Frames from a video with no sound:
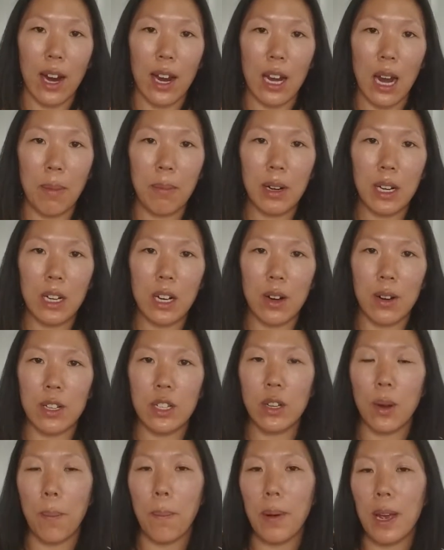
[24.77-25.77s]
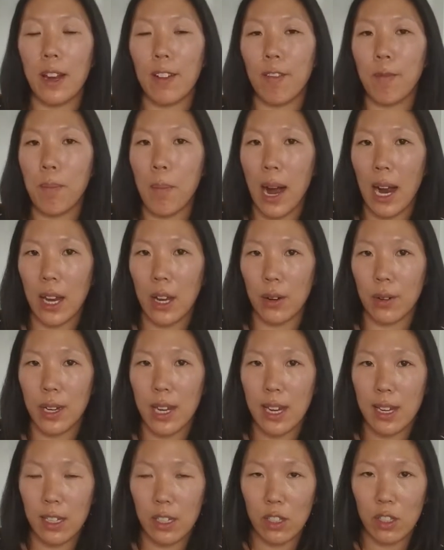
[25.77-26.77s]
and I'm going to go into a bit of my own
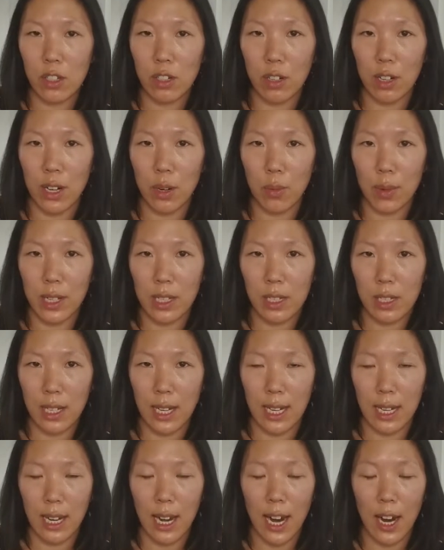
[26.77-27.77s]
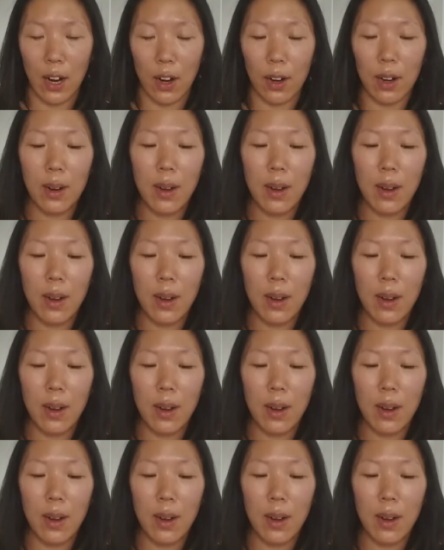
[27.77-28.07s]
history with skincare.